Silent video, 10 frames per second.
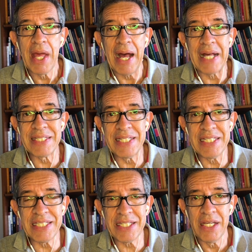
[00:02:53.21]

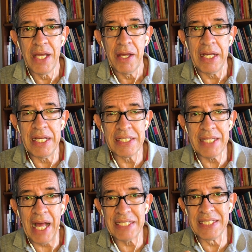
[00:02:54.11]
assist is
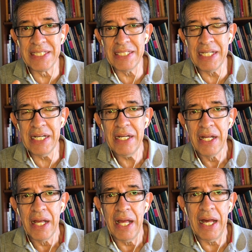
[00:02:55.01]
asistir
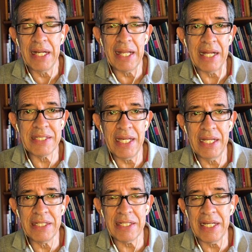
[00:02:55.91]
and
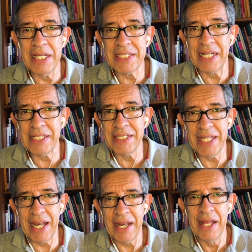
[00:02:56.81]
attend is atender.